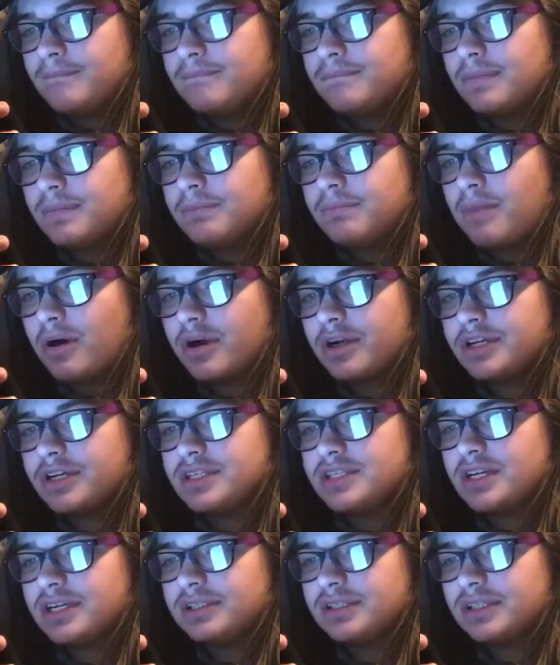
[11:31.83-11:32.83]
Mark
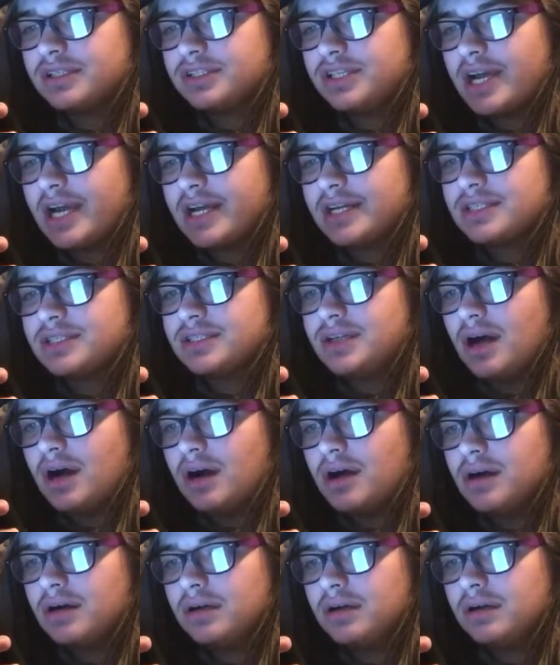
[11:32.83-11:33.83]
sucked on Jack's
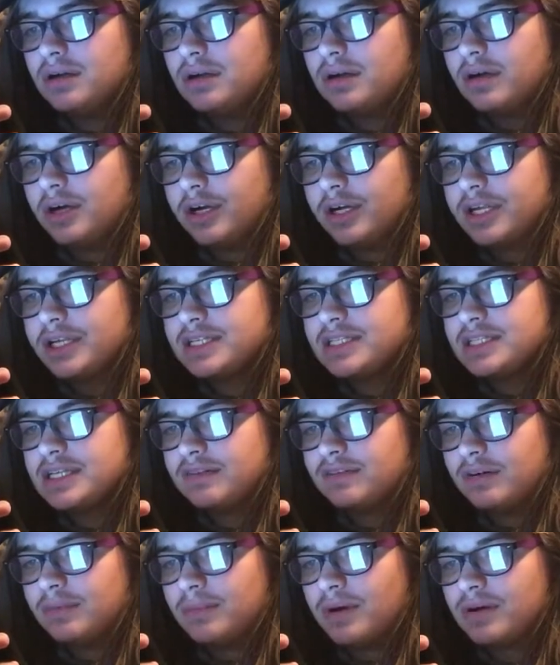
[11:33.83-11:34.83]
tongue, earning
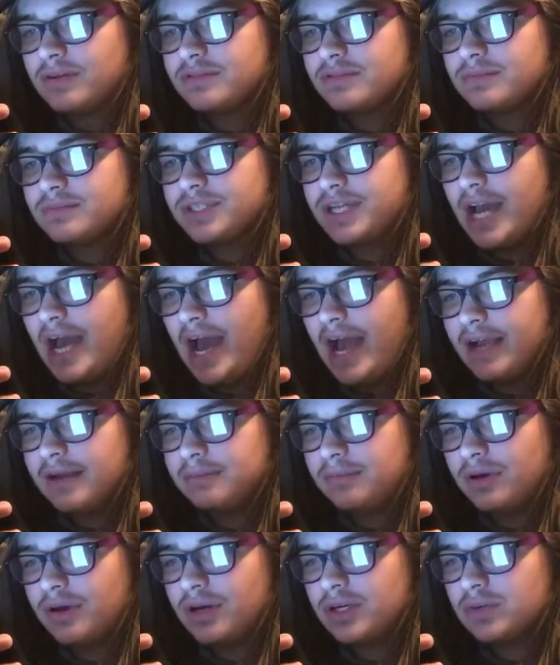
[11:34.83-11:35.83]
several moans from Jack.
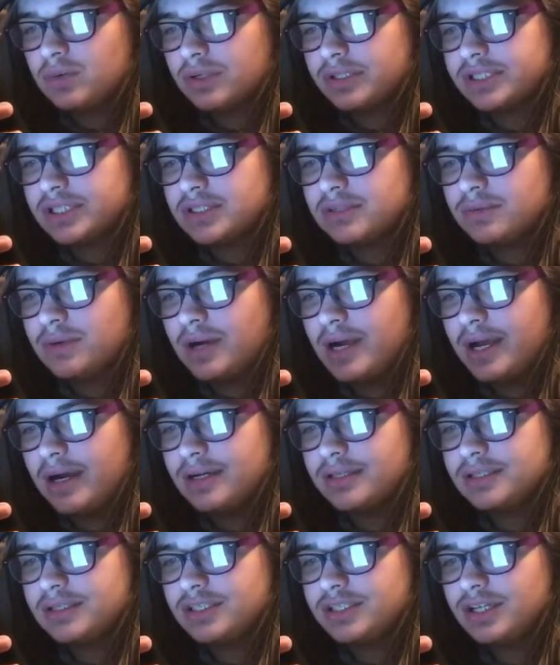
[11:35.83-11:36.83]
Mark worked his way
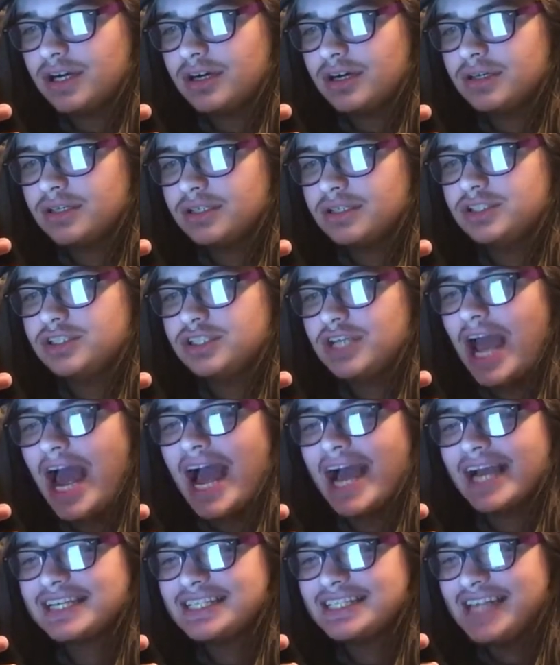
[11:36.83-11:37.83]
onto
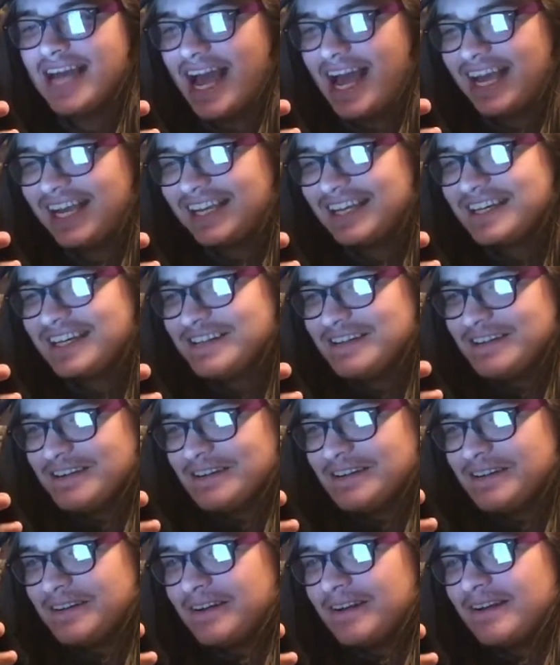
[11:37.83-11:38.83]
Jack's neck,
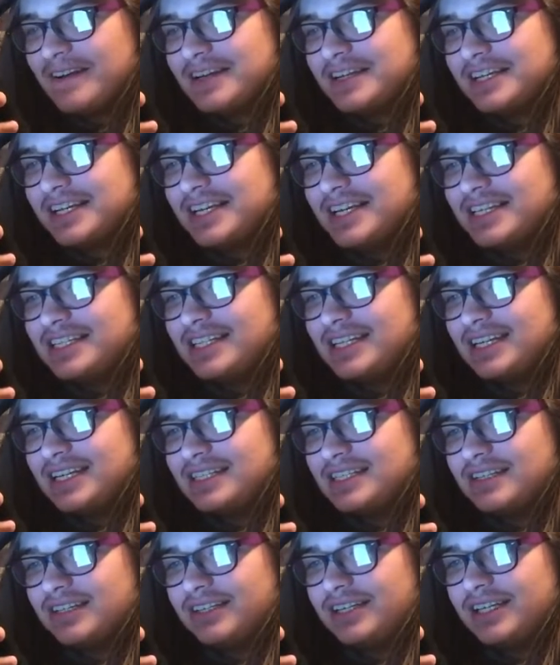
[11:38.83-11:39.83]
kissing and
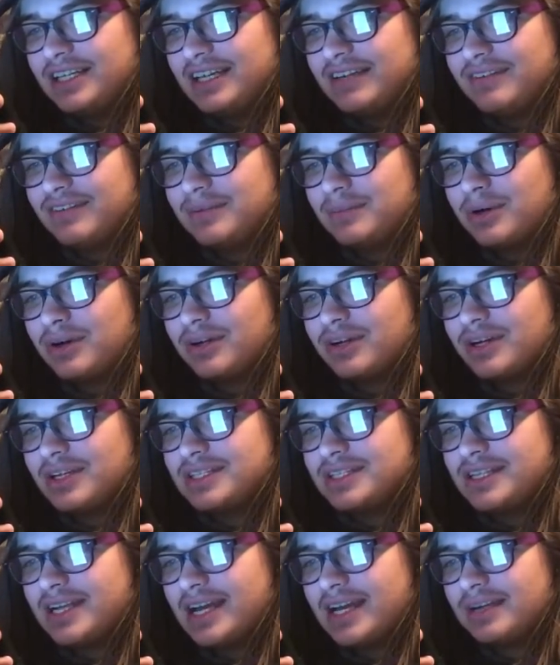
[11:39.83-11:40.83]
sucking, leaving a mark on his
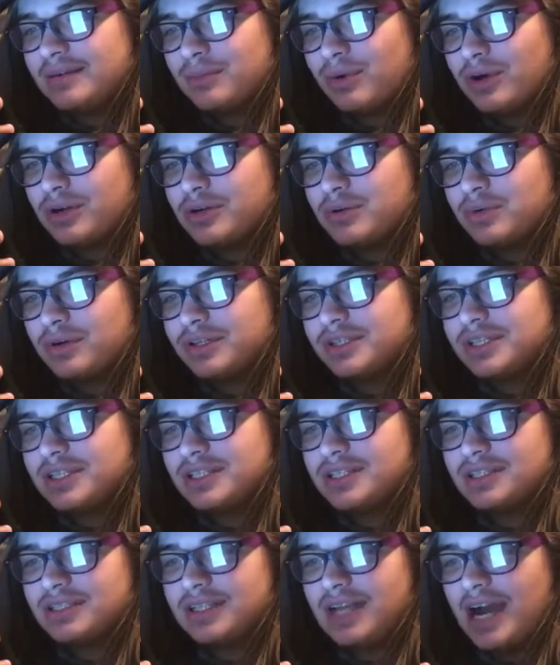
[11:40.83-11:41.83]
neck. Mark worked
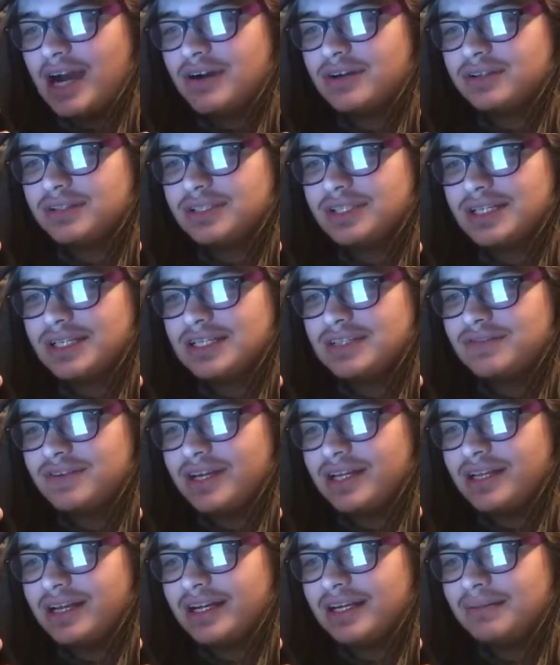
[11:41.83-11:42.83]
down to his
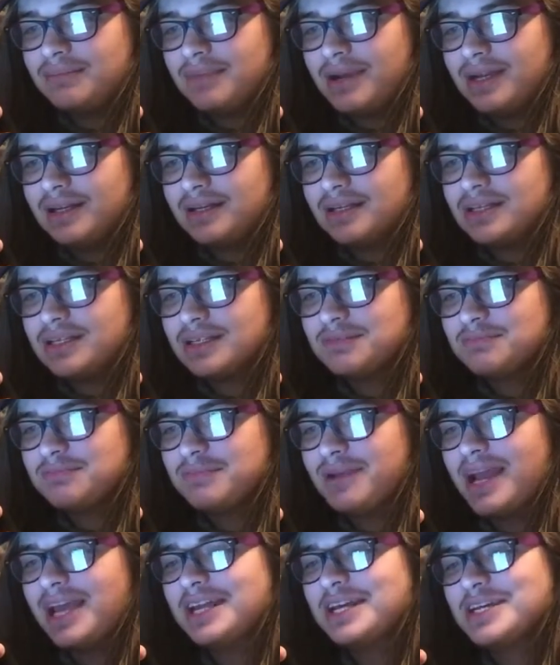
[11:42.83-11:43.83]
V-line and
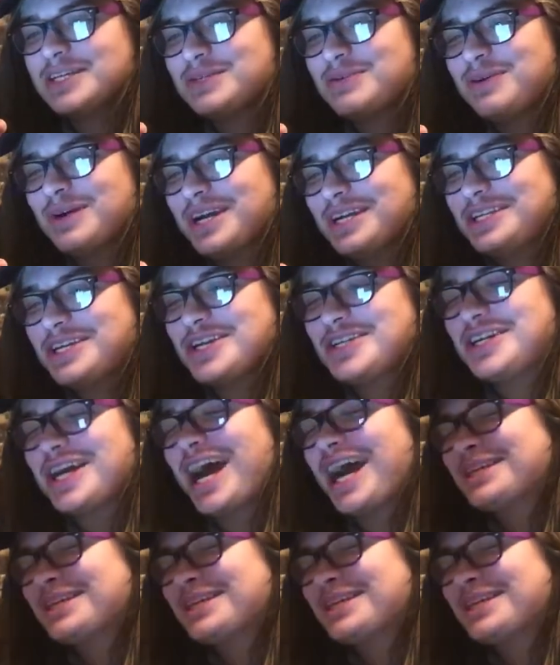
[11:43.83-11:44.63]
made his way to Jack's